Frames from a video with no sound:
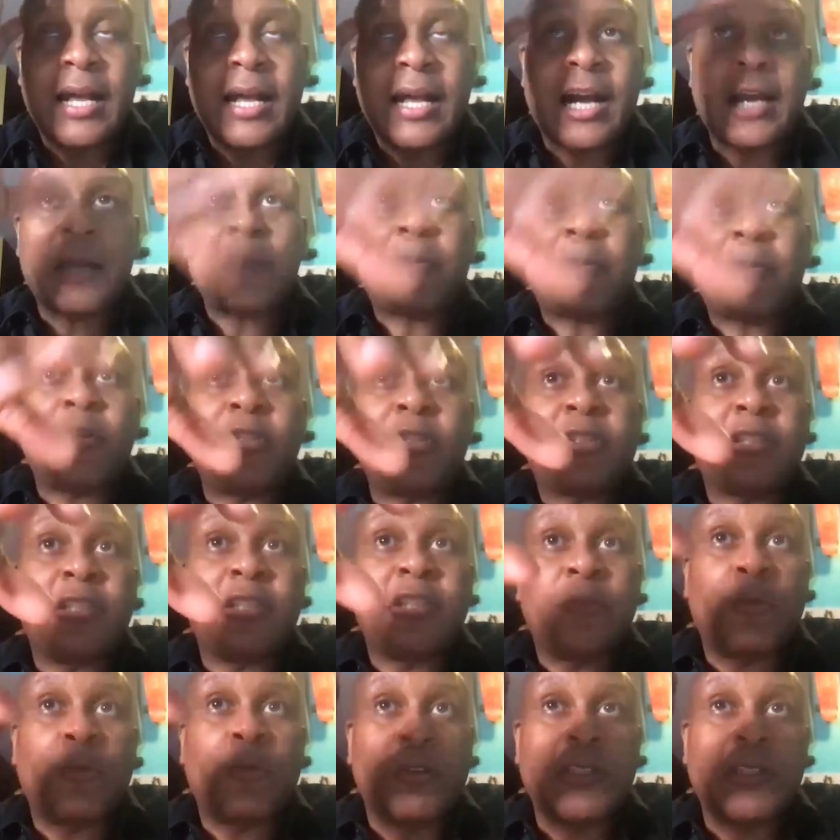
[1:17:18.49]
I
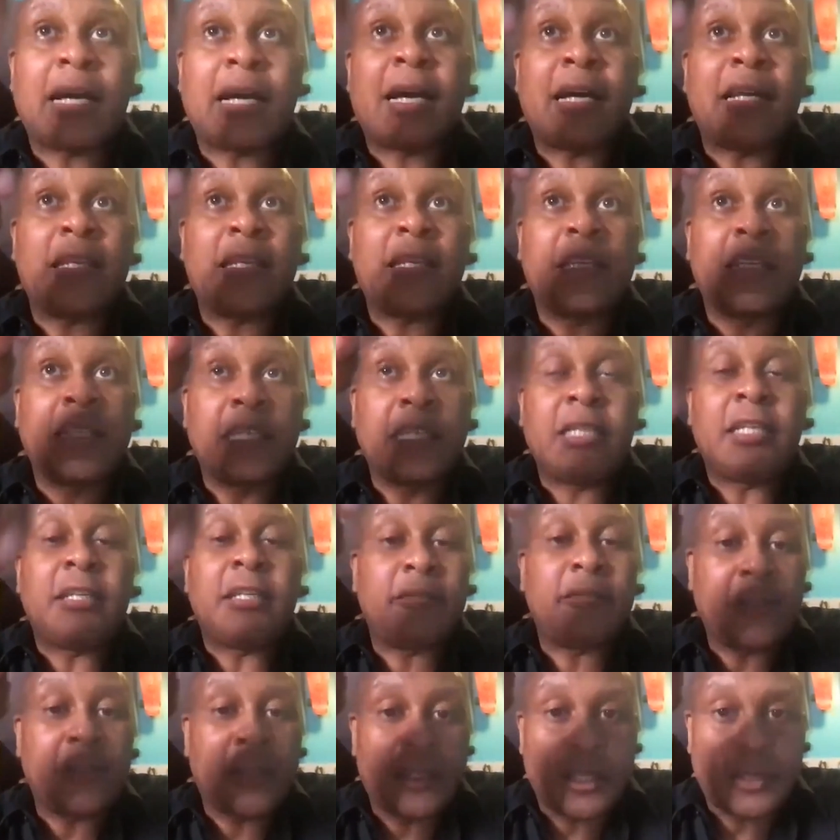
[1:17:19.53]
personally will not
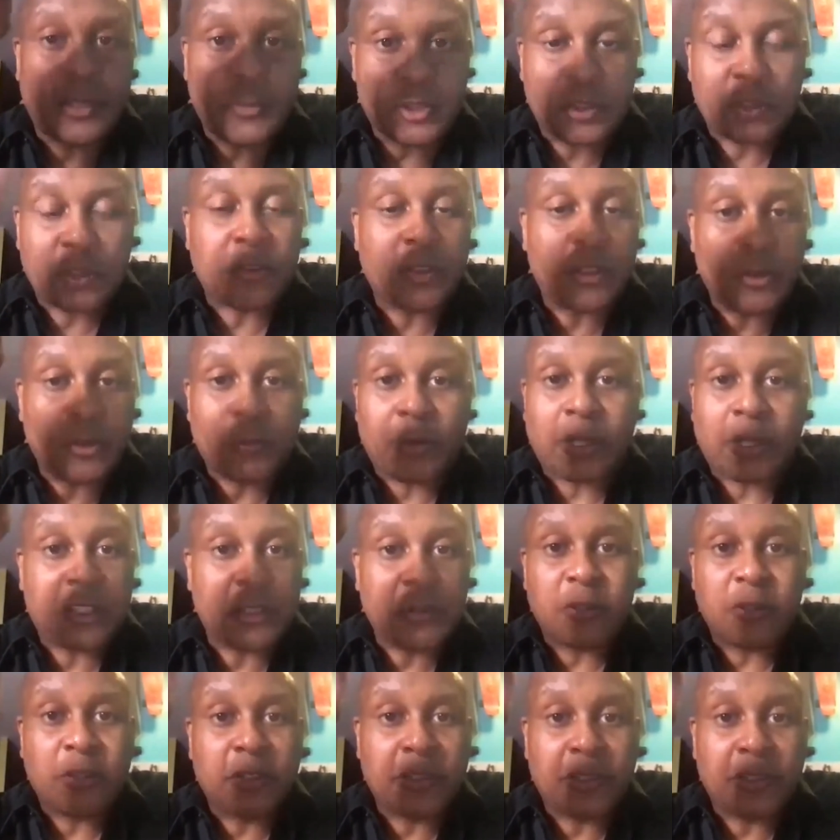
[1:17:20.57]
live in a majority white
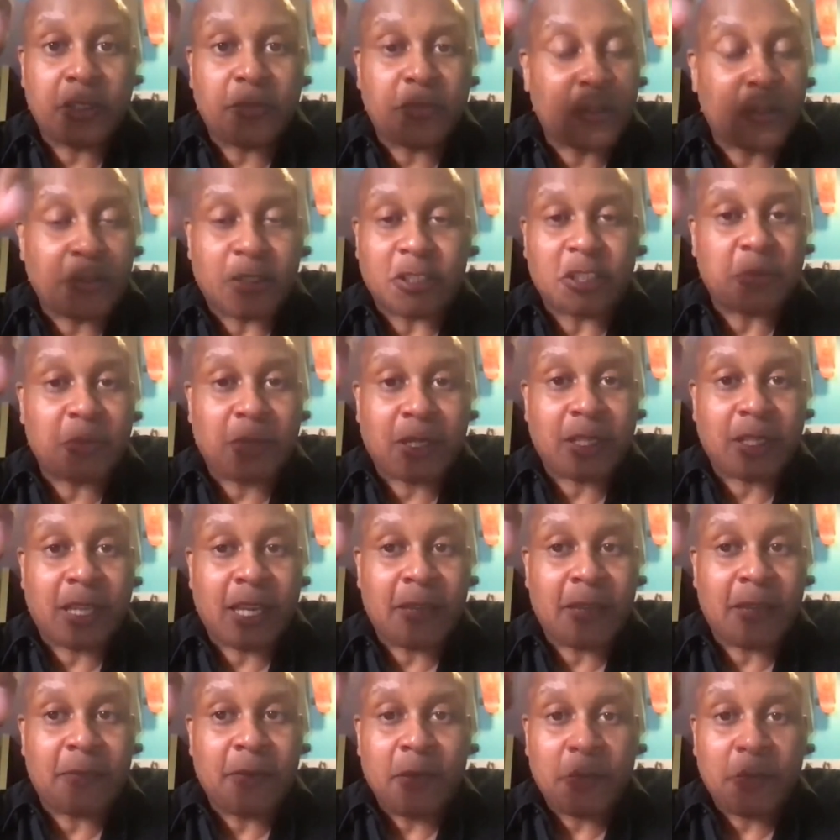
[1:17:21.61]
community for the rest of my
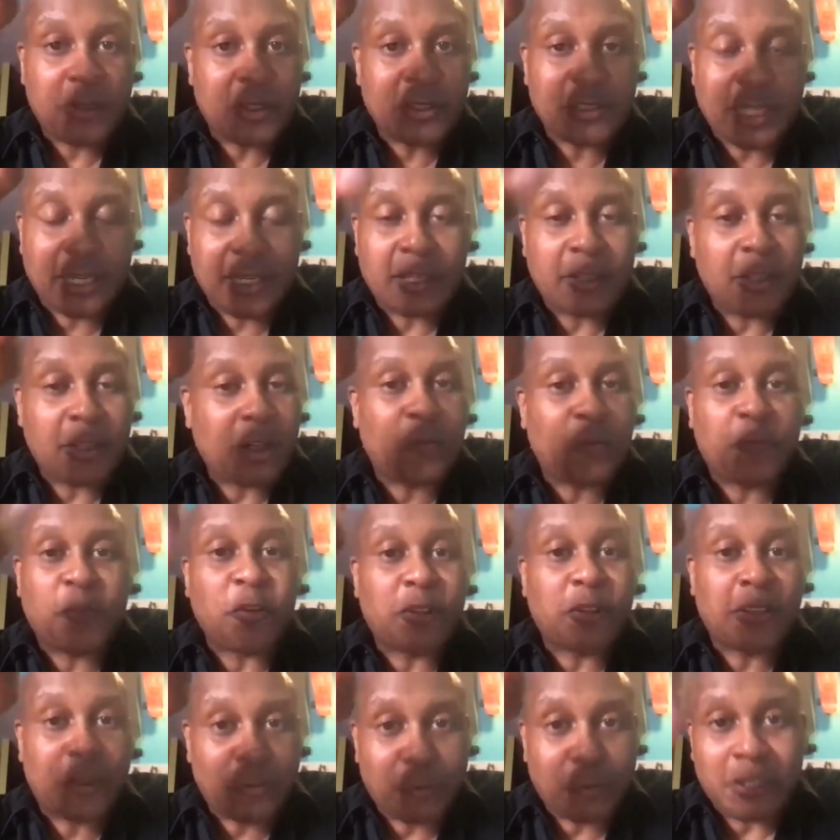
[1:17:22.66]
life because I don't feel
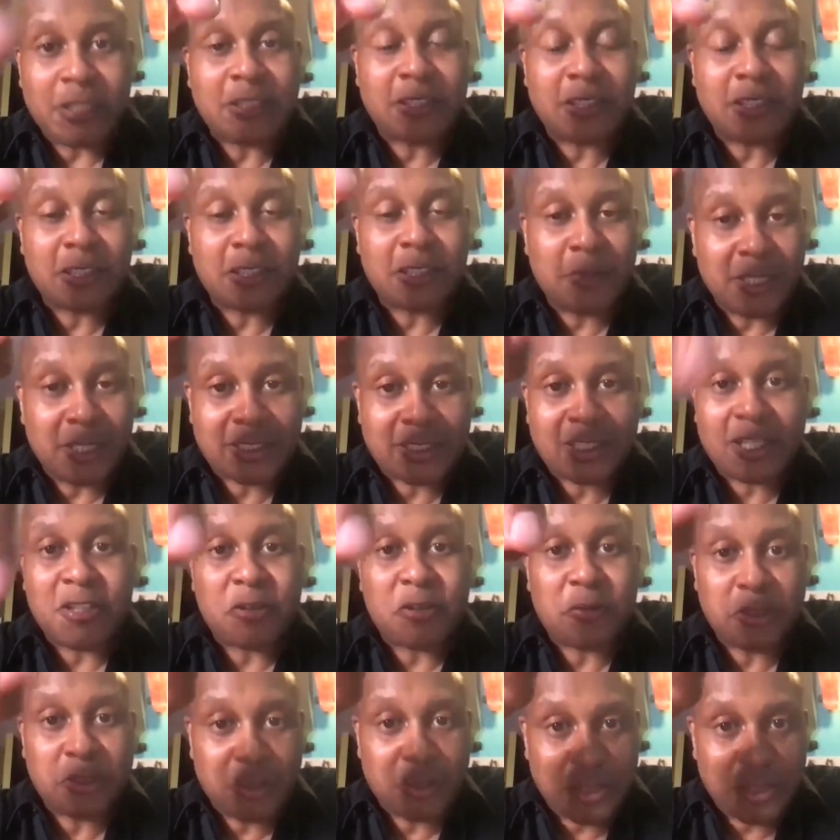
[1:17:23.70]
that racism in this
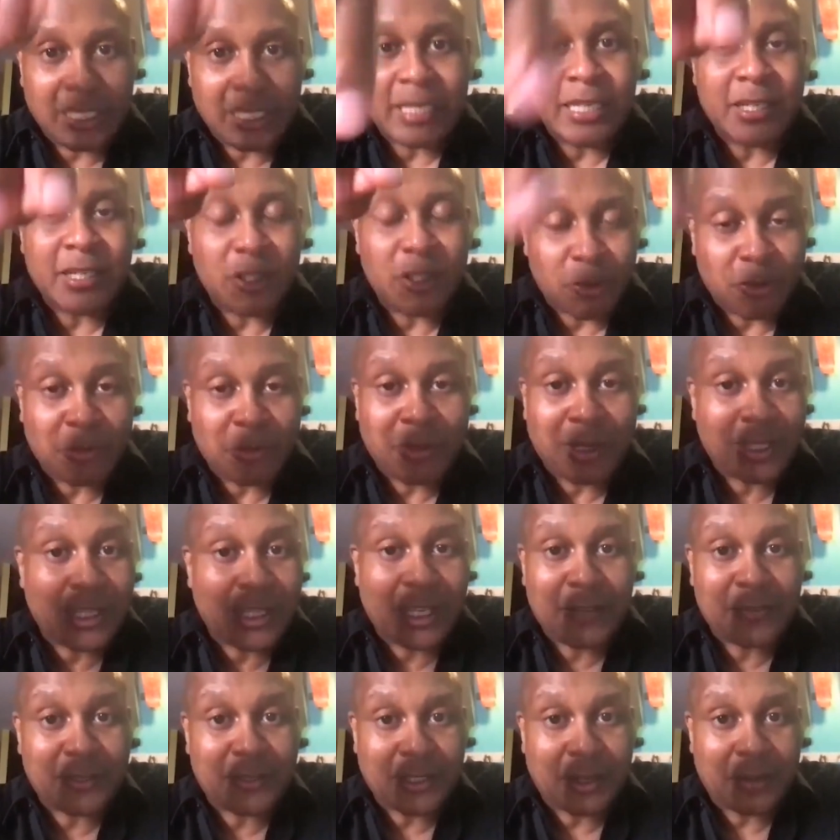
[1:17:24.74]
country is going to end during my
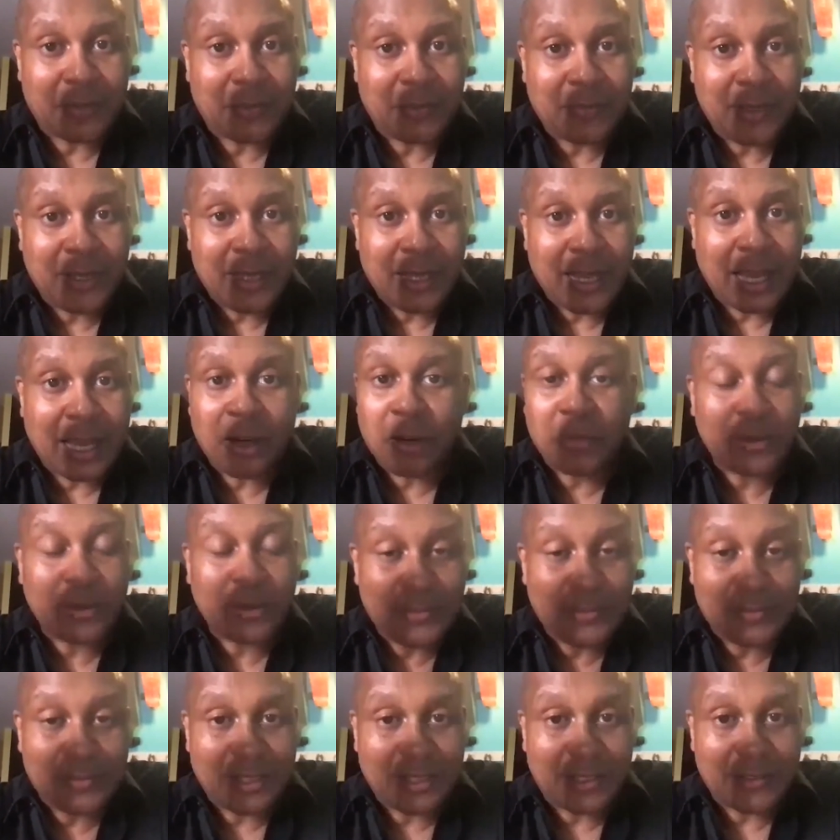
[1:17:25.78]
lifetime. I don't
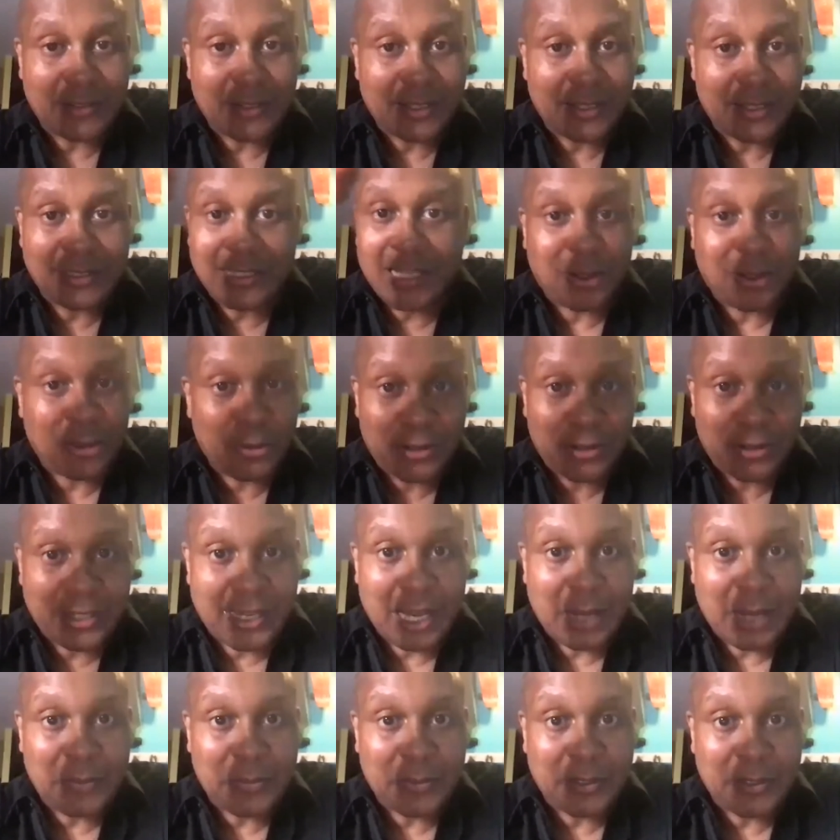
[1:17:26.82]
believe that. It's not going to
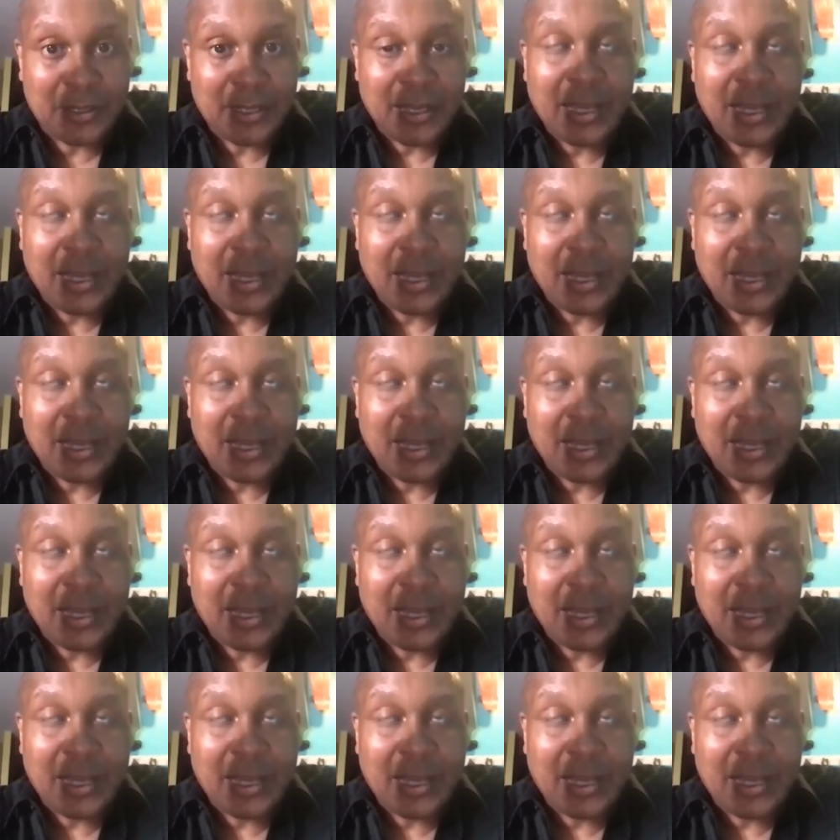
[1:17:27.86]
happen.